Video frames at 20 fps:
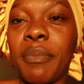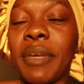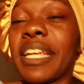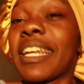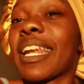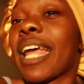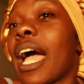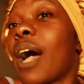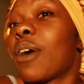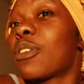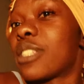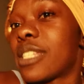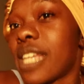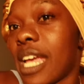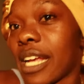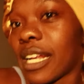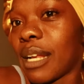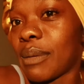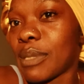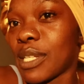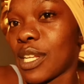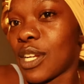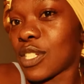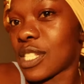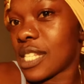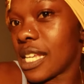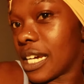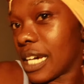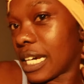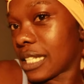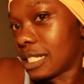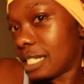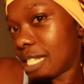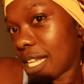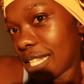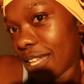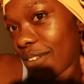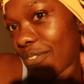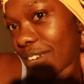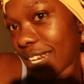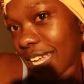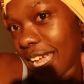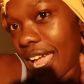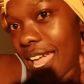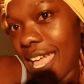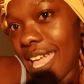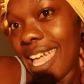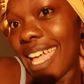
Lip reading: In Gauteng, let me not say South Africa.